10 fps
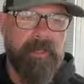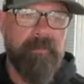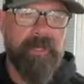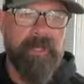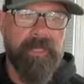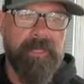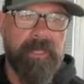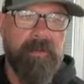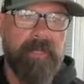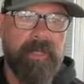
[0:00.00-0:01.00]
we're gonna get
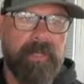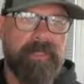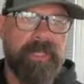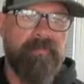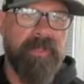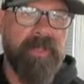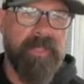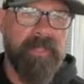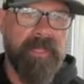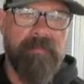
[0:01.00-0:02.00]
going here because I
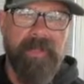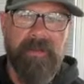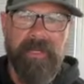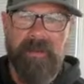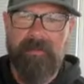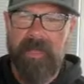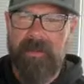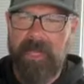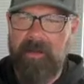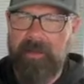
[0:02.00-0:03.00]
think I've been here about
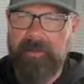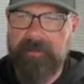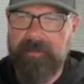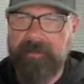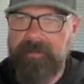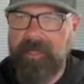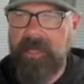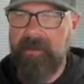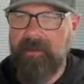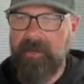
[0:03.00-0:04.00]
an hour.
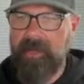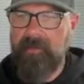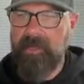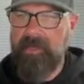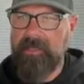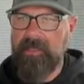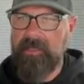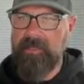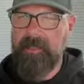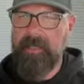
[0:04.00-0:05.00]
I don't know how many.
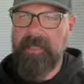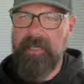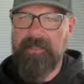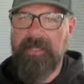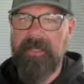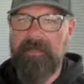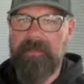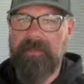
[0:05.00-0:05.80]
I can't tell.